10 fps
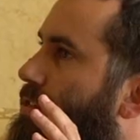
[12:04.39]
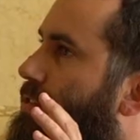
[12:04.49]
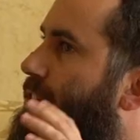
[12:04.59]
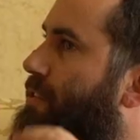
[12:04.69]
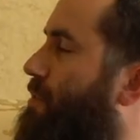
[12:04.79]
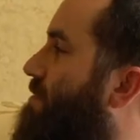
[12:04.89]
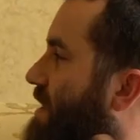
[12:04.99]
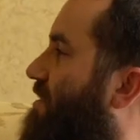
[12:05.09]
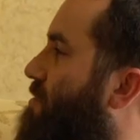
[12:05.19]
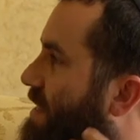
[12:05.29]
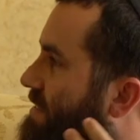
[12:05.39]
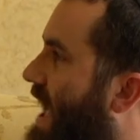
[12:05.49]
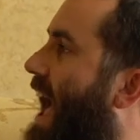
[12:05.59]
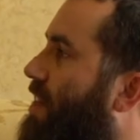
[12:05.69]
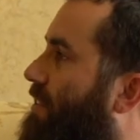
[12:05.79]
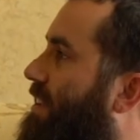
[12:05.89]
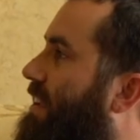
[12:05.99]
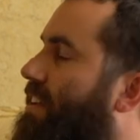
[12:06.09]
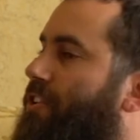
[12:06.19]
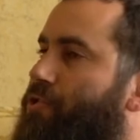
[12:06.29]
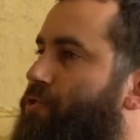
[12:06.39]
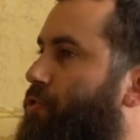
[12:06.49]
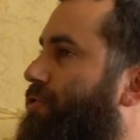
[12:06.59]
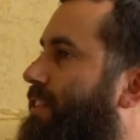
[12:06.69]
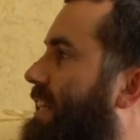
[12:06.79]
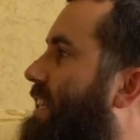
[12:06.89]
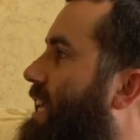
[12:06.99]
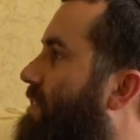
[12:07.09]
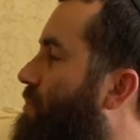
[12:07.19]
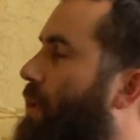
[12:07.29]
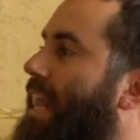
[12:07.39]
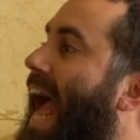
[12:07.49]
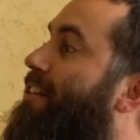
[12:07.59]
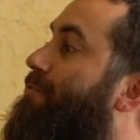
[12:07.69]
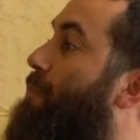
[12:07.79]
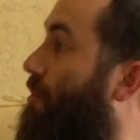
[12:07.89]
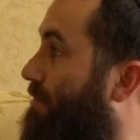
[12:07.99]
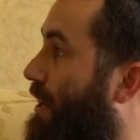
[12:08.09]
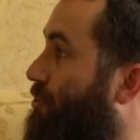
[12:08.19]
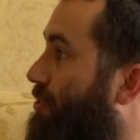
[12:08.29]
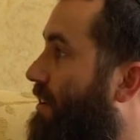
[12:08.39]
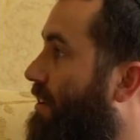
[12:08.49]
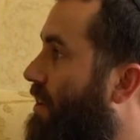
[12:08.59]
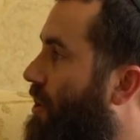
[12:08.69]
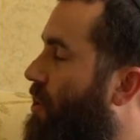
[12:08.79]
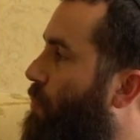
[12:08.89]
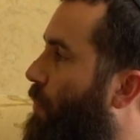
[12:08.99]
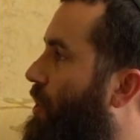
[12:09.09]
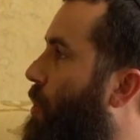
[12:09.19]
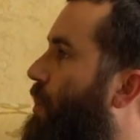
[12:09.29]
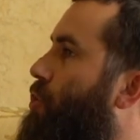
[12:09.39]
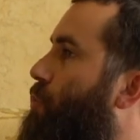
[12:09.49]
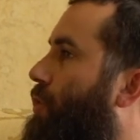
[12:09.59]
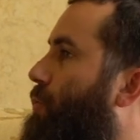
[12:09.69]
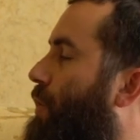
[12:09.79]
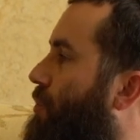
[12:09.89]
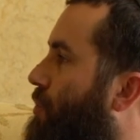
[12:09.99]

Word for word: victim mentality certainly leads to a lack of motivation. You know, when